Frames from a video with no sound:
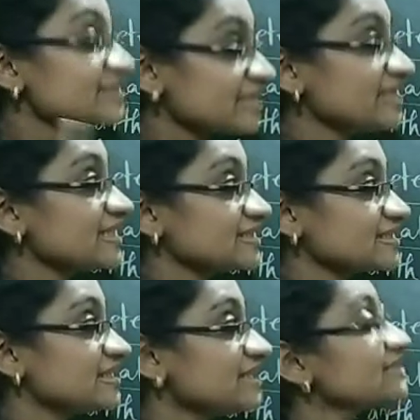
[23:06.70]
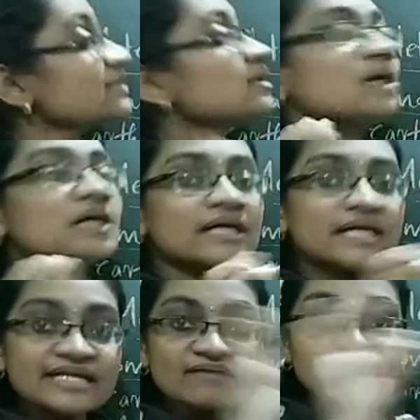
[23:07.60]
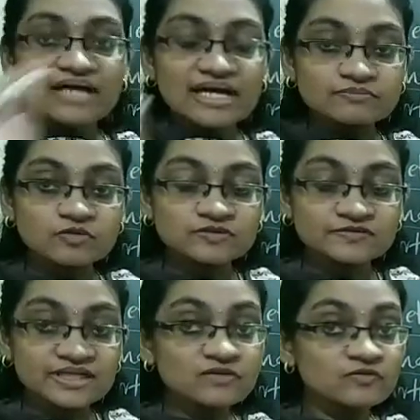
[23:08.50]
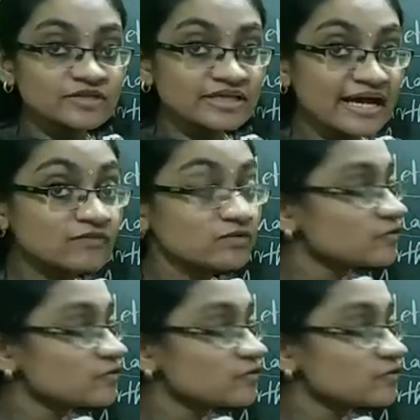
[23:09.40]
the thing is this, in our atmosphere we have